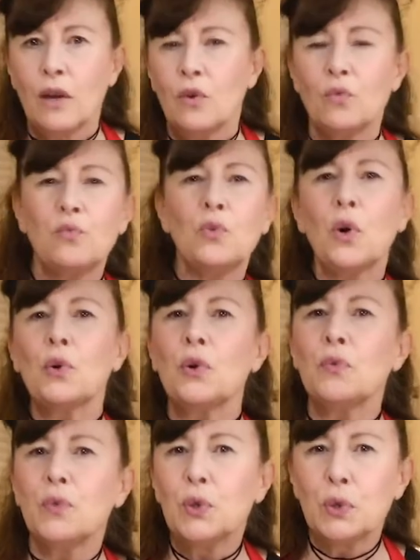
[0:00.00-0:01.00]

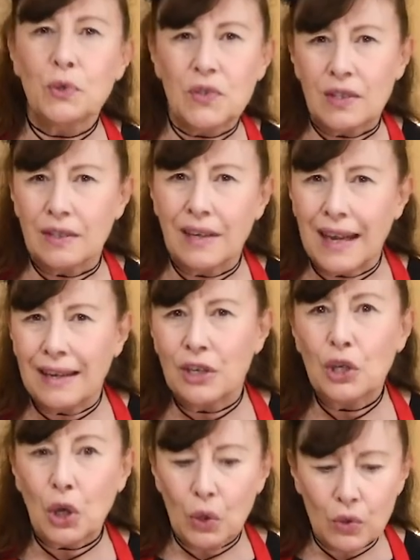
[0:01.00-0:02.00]
roto-roots
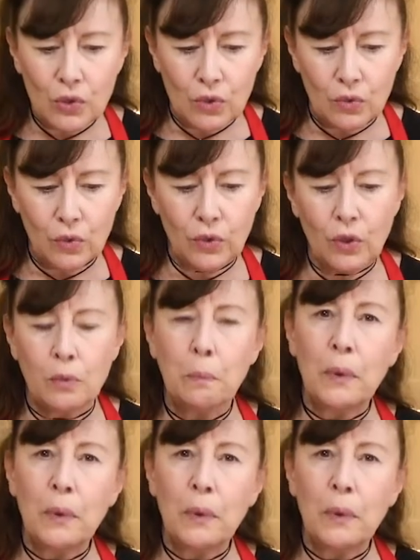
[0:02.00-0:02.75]
and goes through you.